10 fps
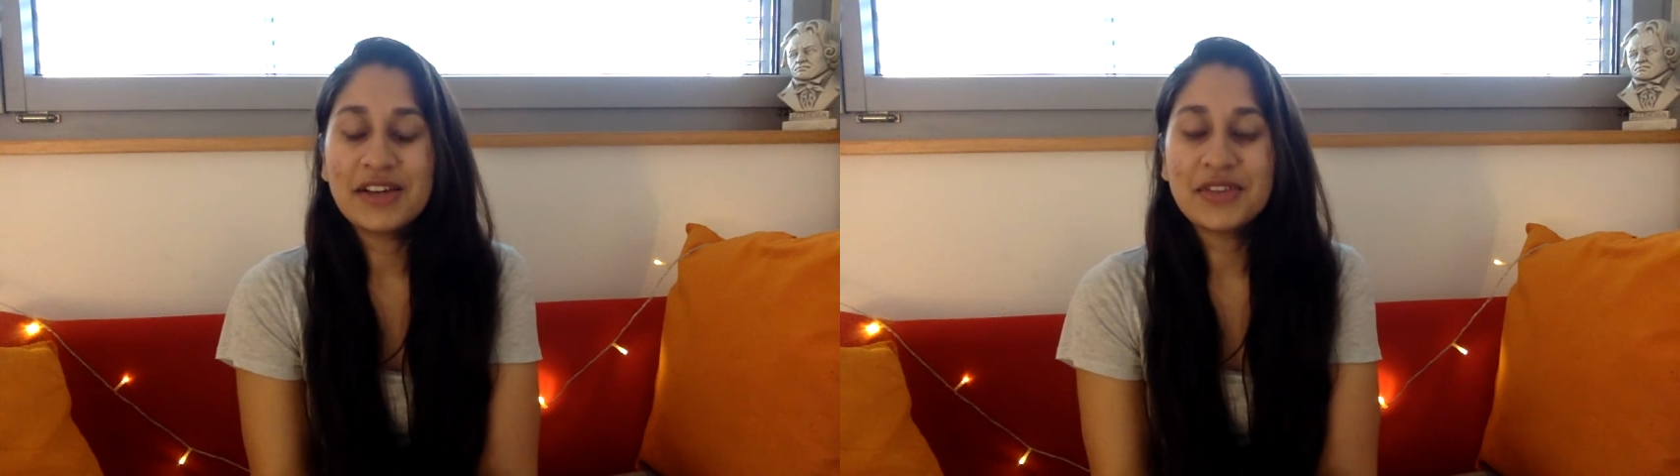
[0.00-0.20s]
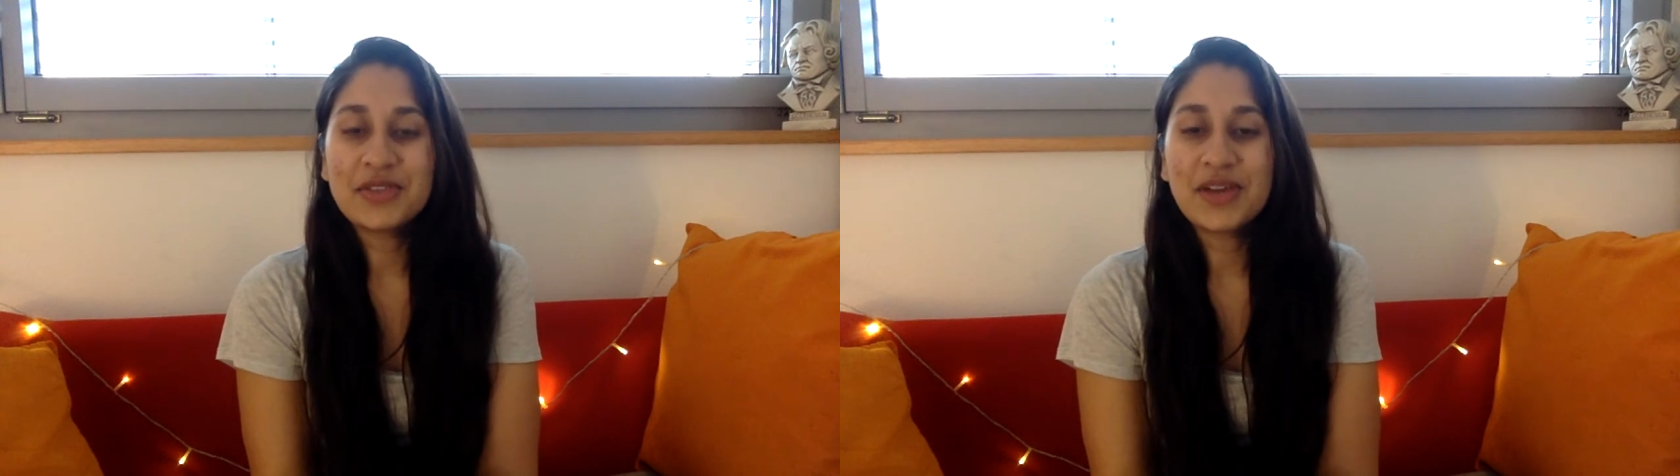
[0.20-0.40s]

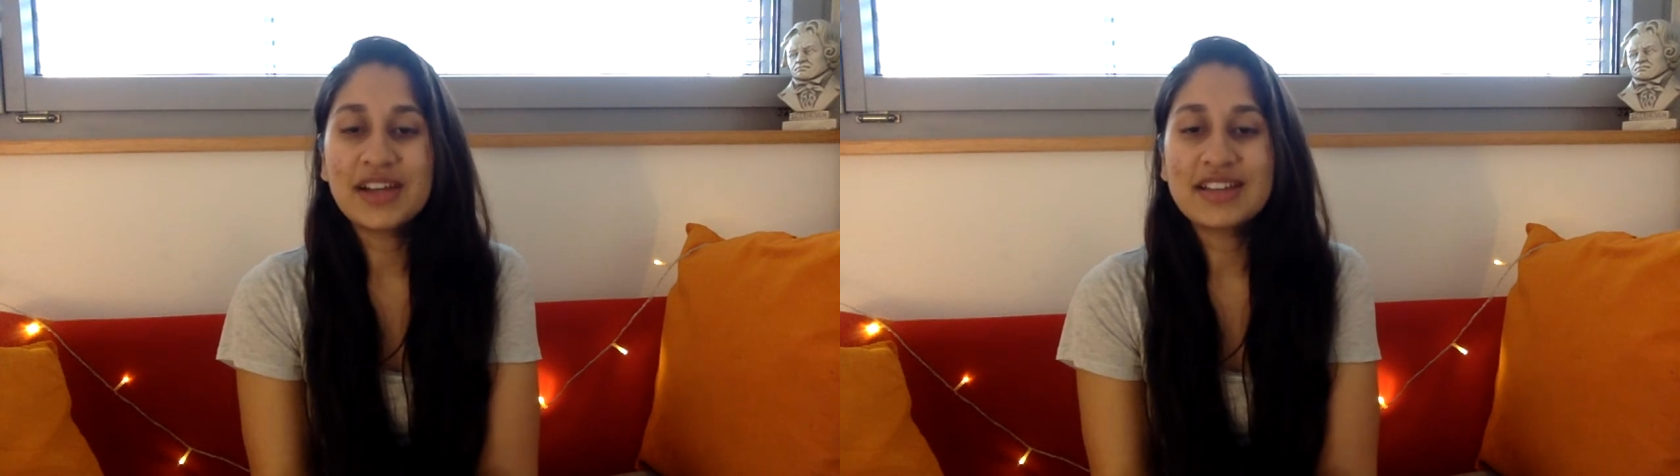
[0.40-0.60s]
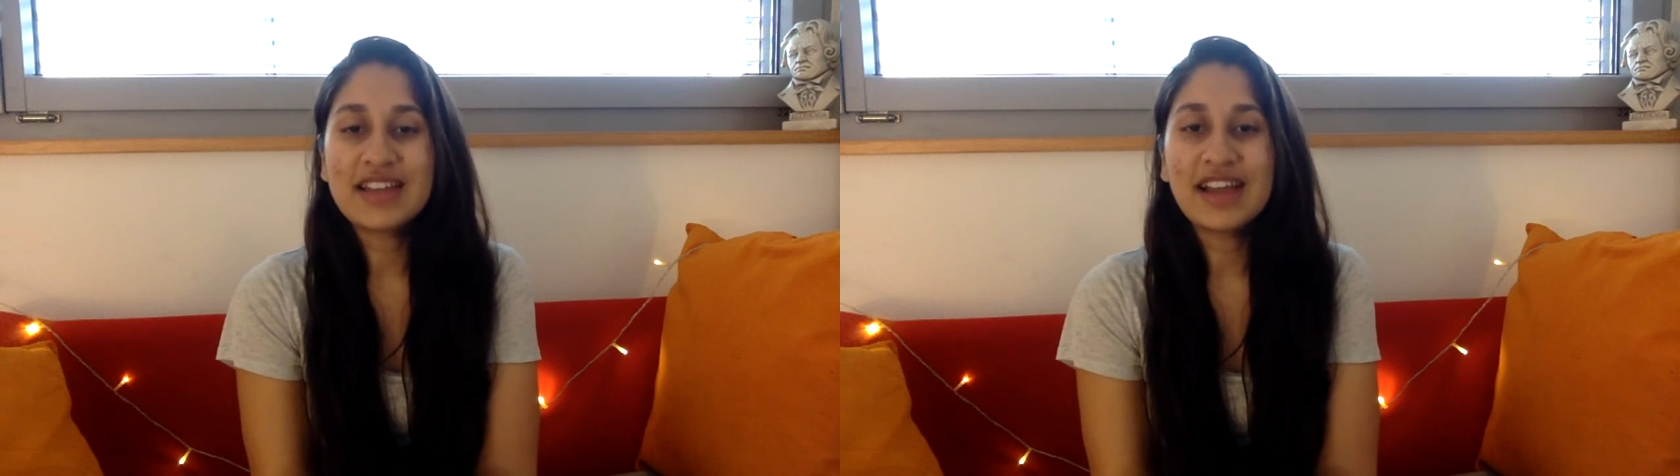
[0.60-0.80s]
So I
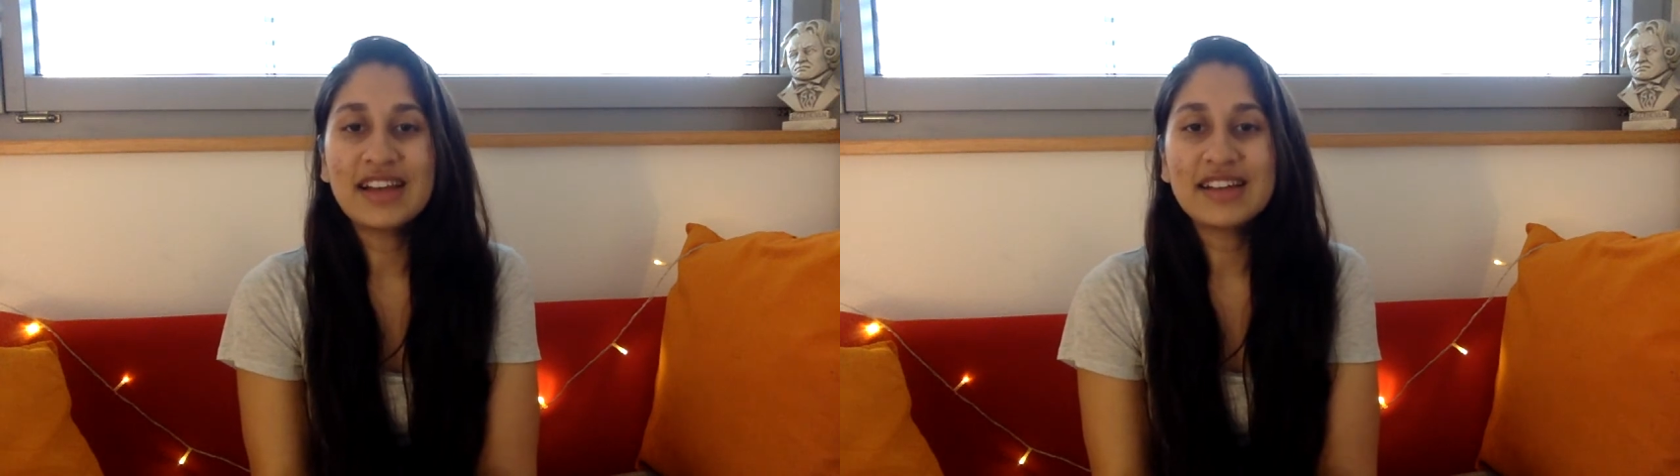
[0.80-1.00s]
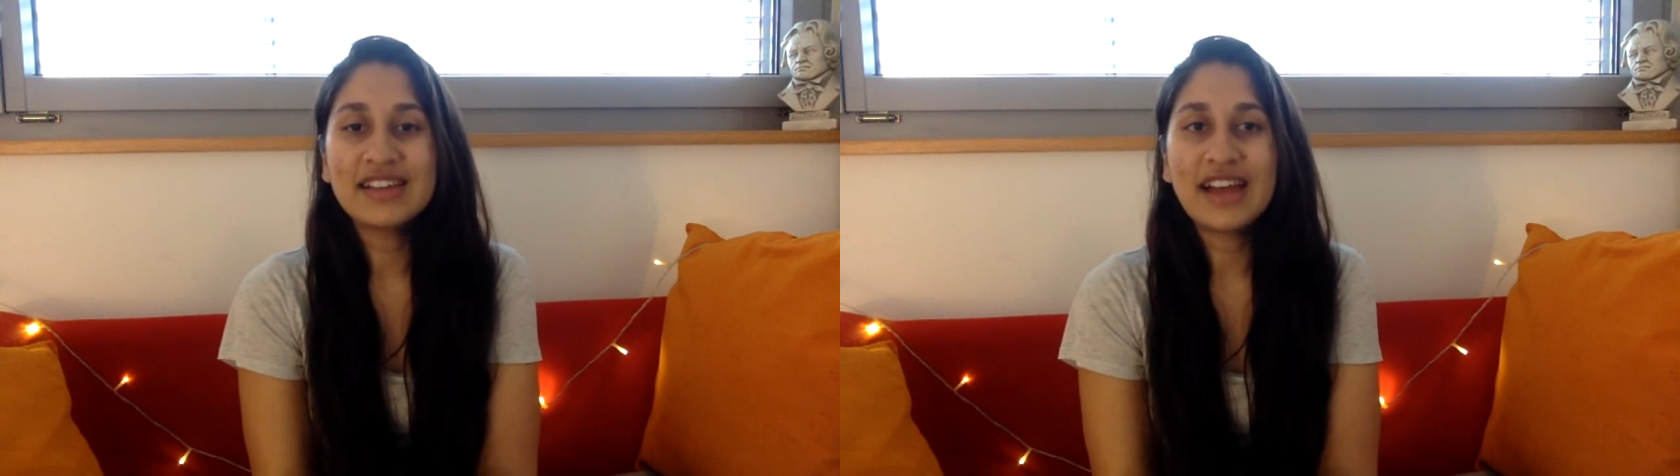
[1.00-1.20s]

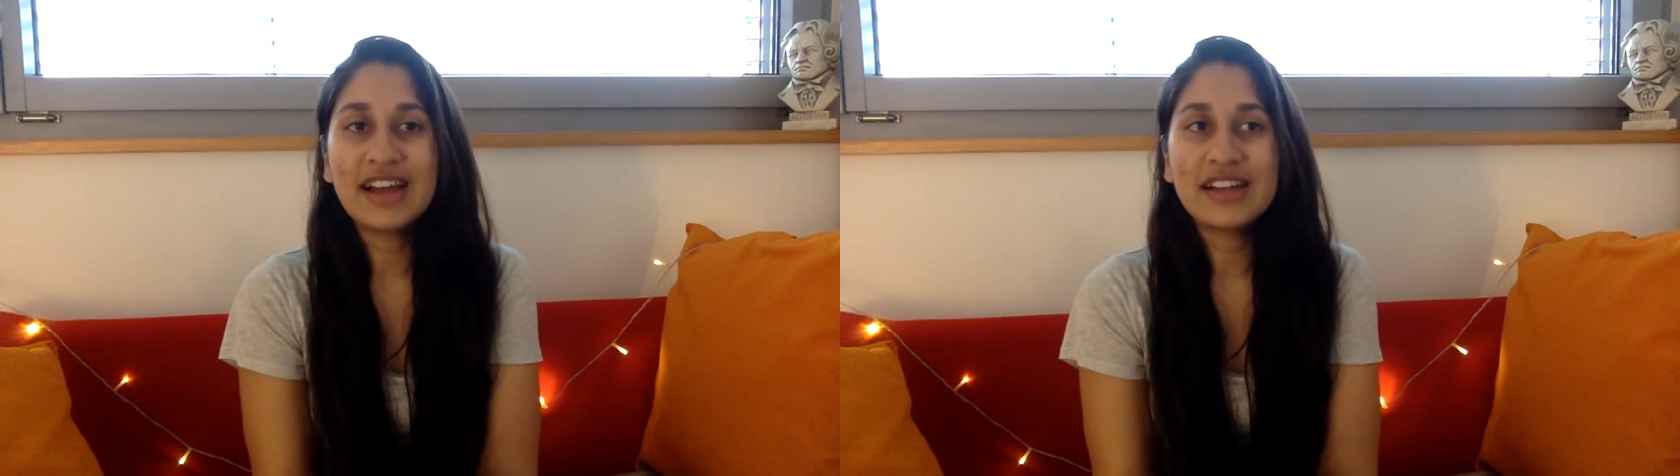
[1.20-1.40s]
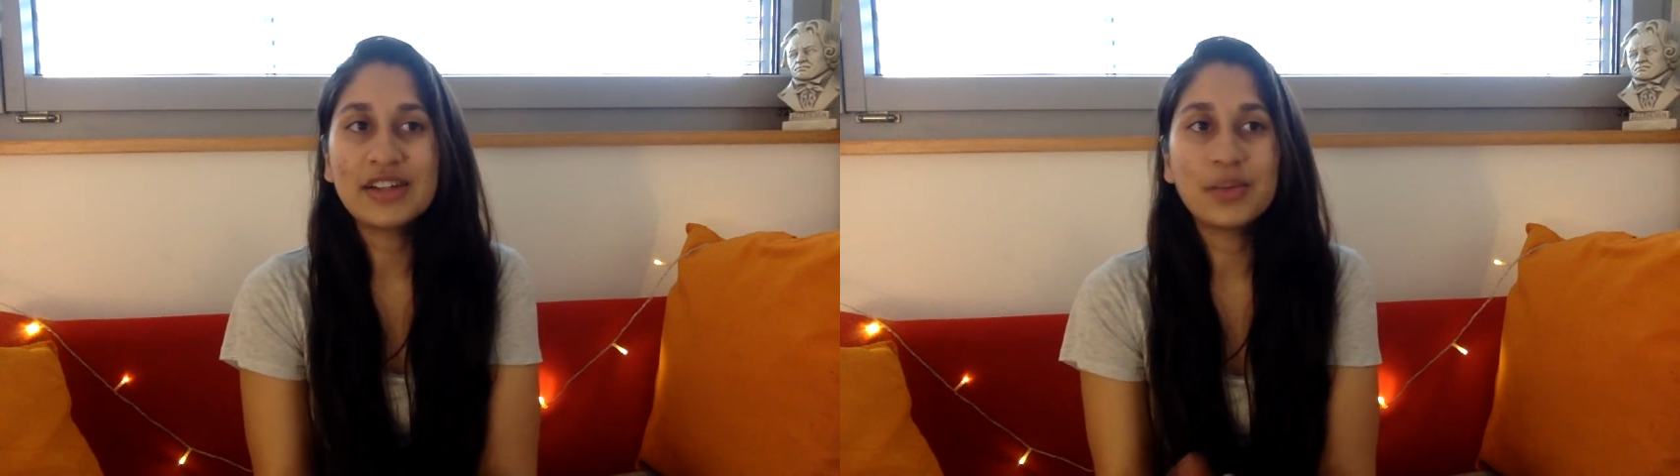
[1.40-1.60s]
decided
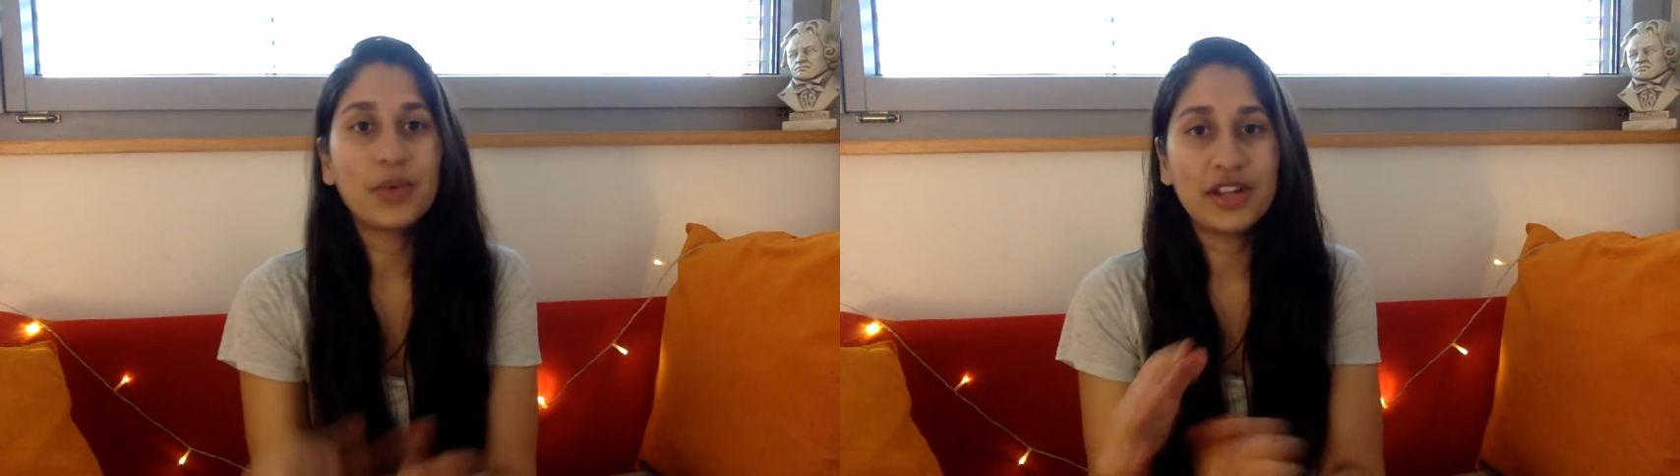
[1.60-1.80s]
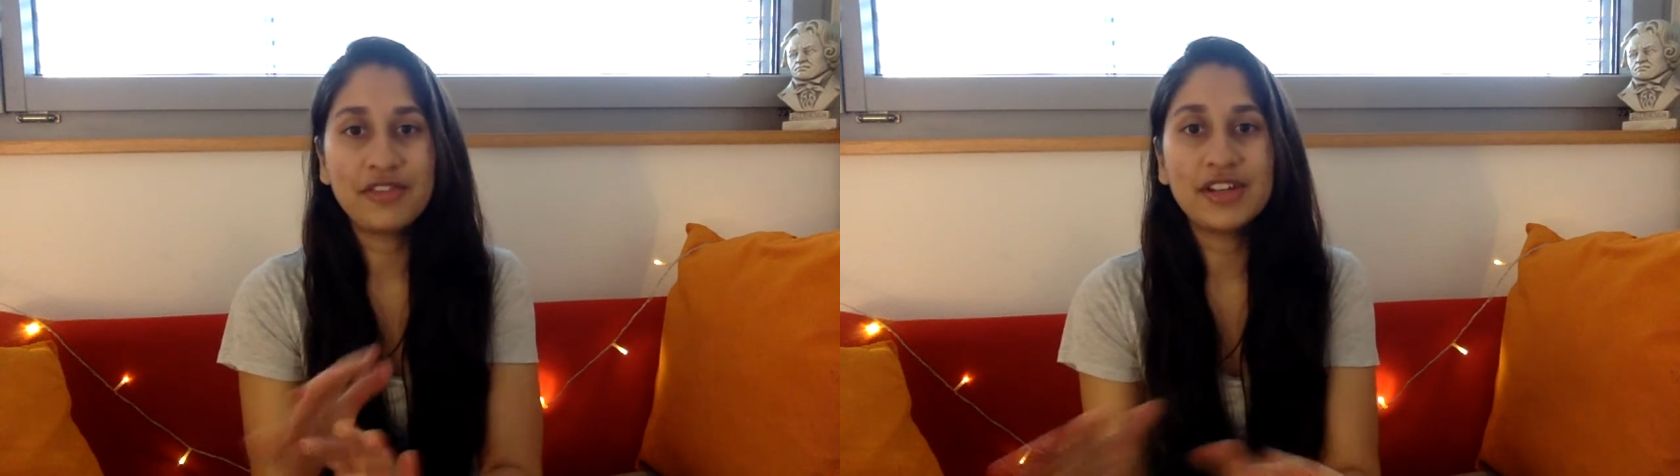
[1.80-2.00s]
that
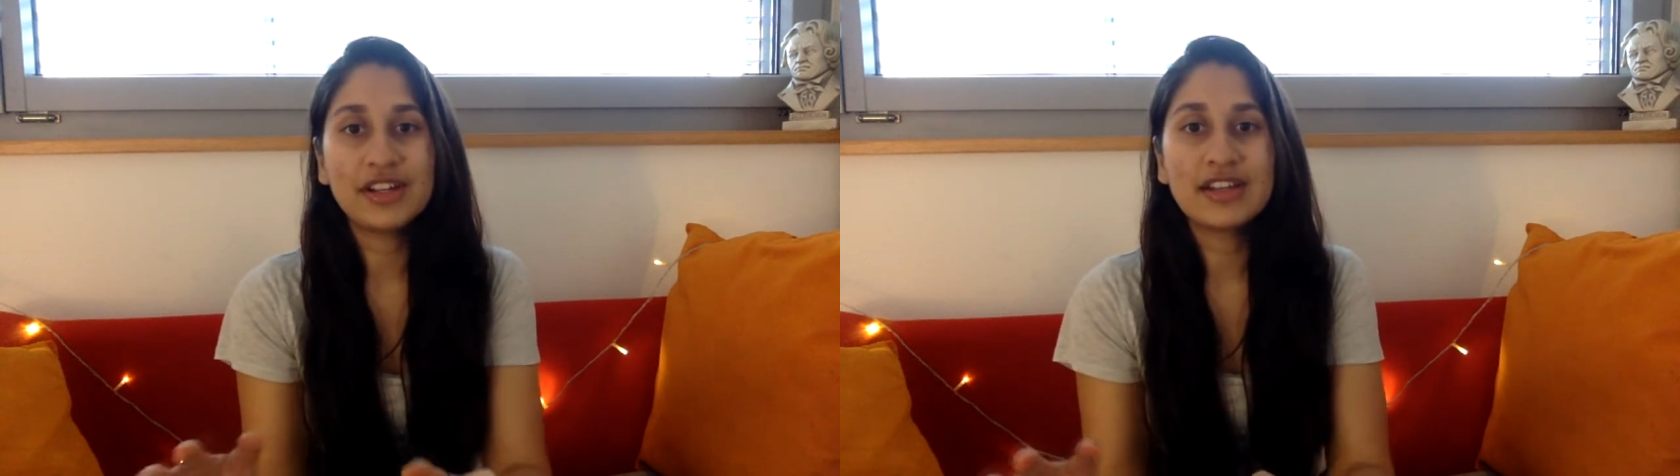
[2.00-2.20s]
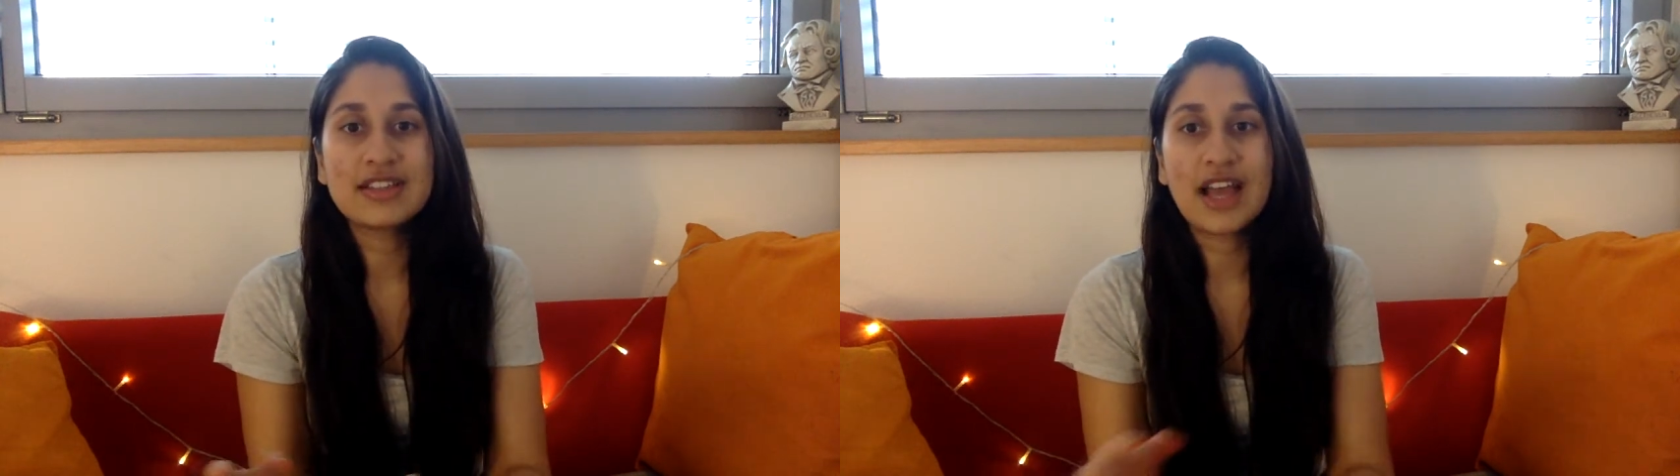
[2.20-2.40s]
whatever it
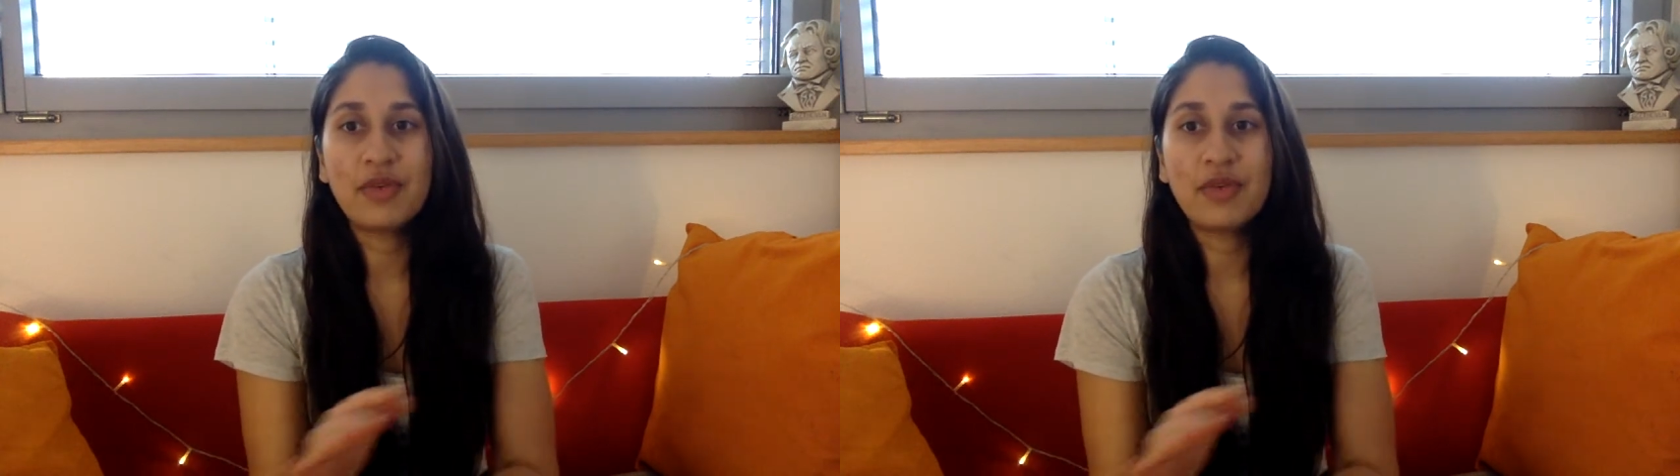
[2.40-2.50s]
is,